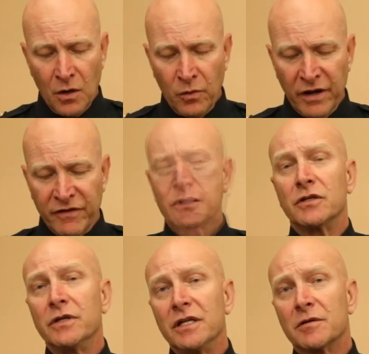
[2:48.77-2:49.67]
We have a
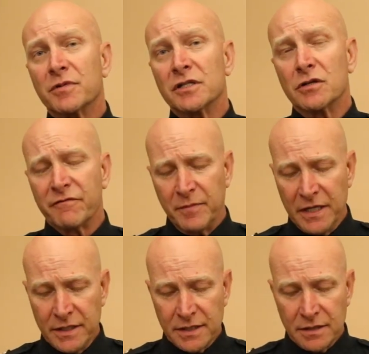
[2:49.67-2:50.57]
duty to preserve
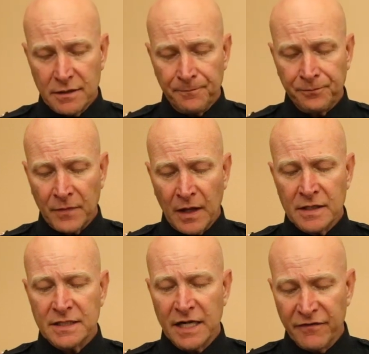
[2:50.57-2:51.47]
peace,
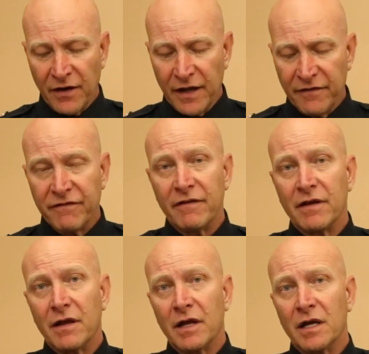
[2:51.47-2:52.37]
save life,
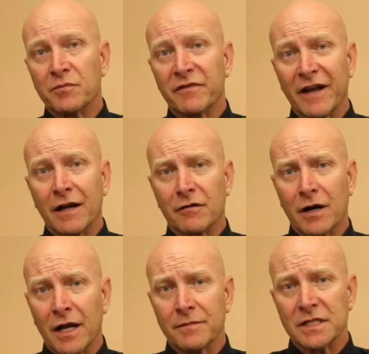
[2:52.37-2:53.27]
and prevent
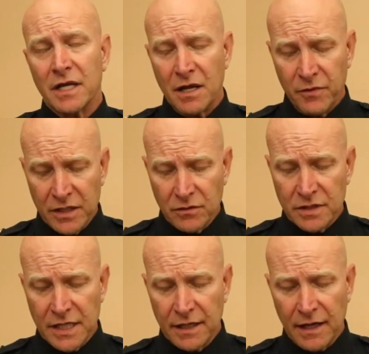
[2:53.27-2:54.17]
crimes, and we don't
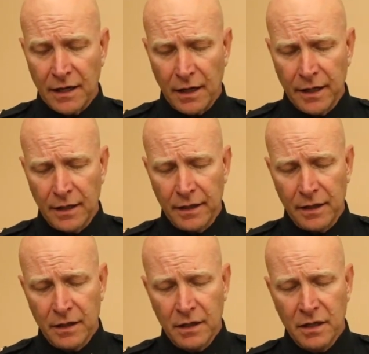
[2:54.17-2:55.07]
take that lightly.
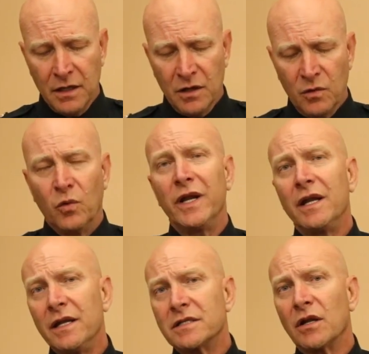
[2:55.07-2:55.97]
We
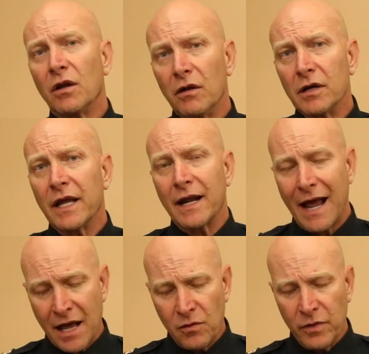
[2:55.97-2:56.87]
need to look at
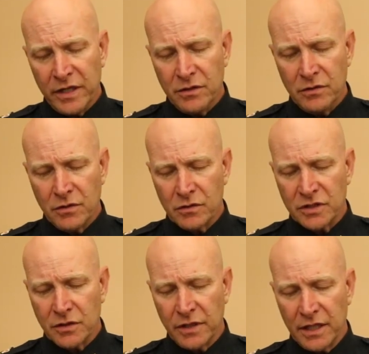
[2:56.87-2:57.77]
how we do
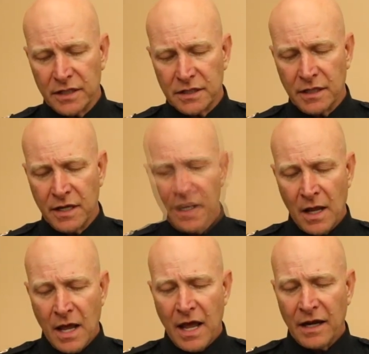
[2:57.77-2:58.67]
those duties,
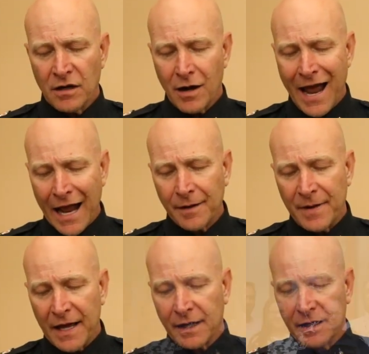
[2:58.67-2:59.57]
and our ACPAC